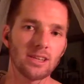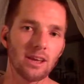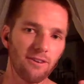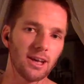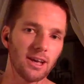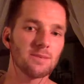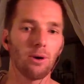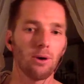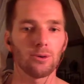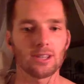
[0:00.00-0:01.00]
I feel like at this
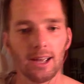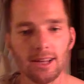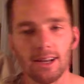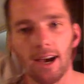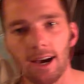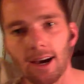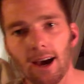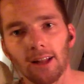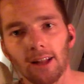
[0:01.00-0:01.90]
point we're tight. I'll